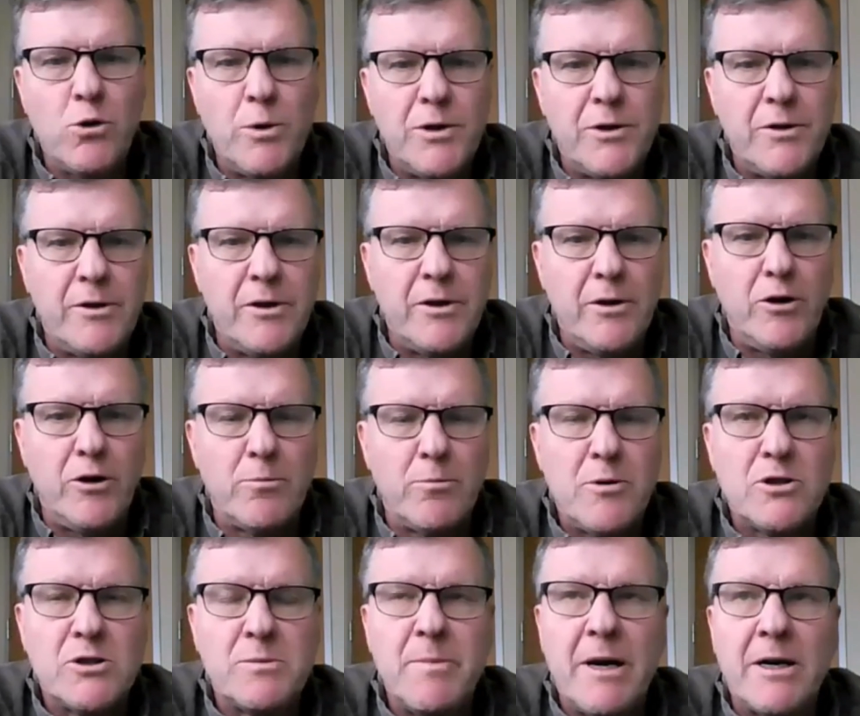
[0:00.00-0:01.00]
with your
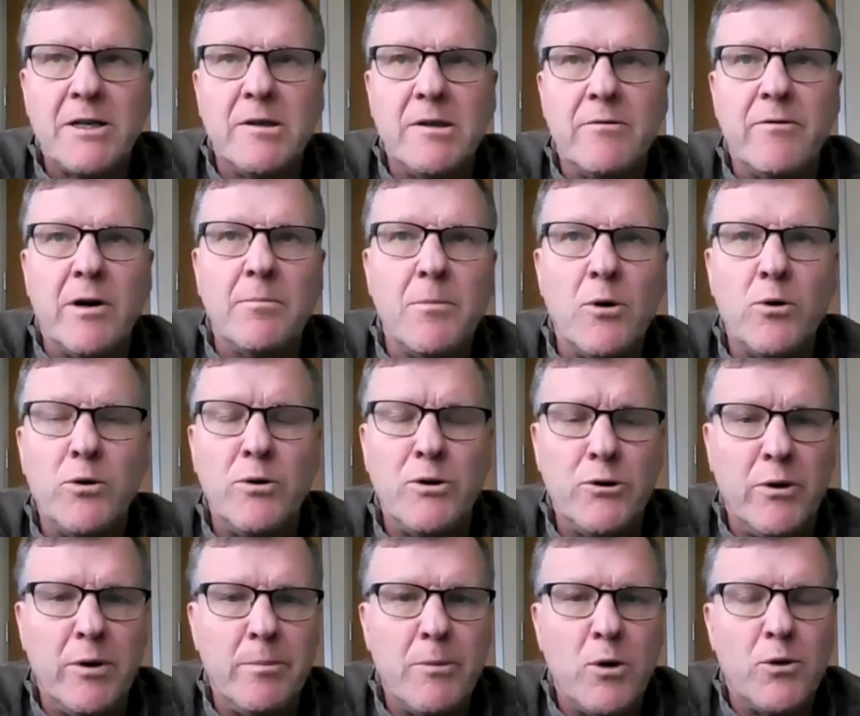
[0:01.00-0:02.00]
perspective on
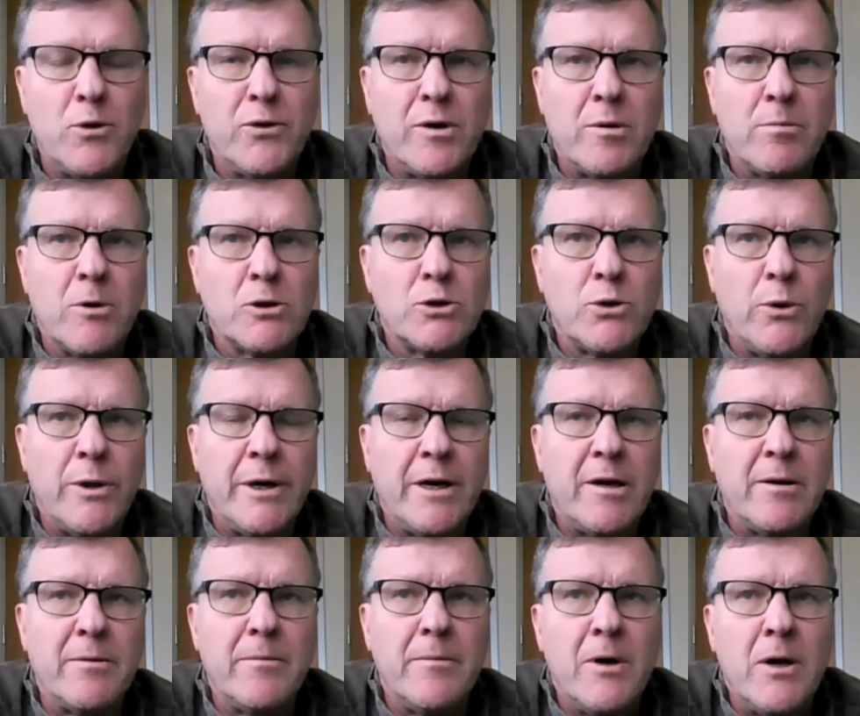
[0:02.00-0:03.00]
doing both commercial
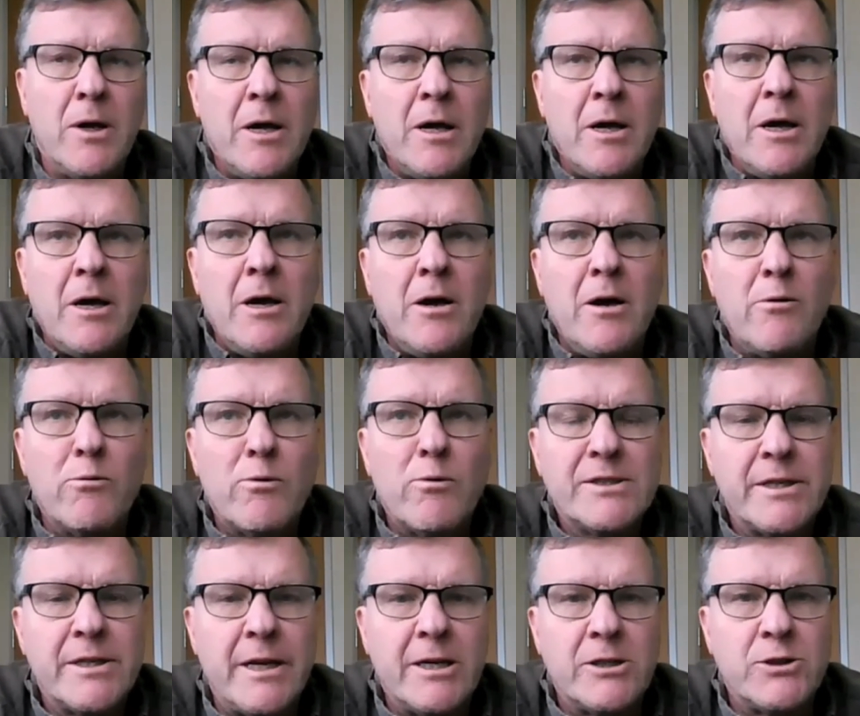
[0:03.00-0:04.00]
and
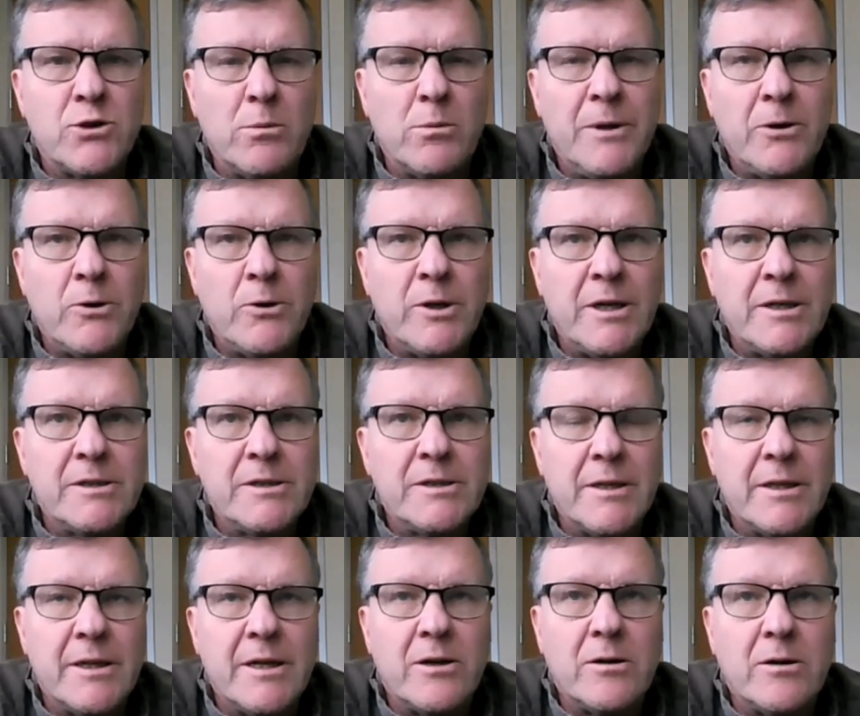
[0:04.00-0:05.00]
residential buildings,
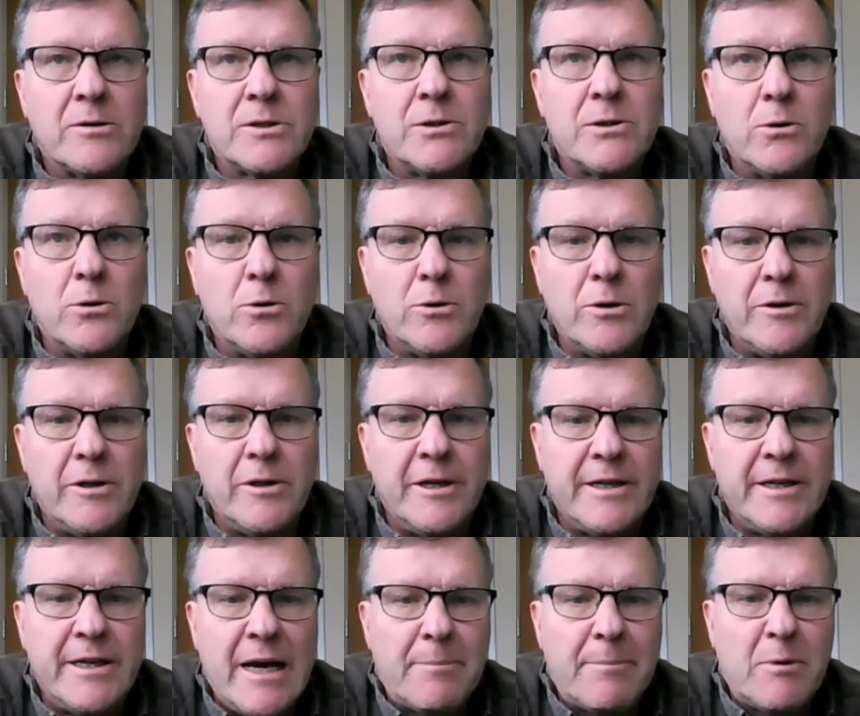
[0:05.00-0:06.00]
and then also the
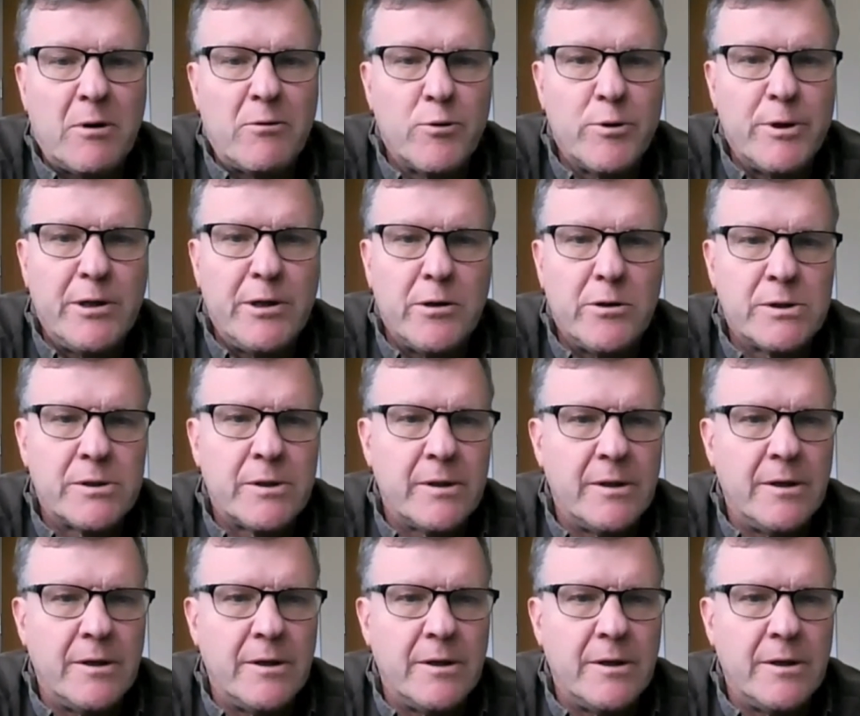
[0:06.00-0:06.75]
adaptive reuse,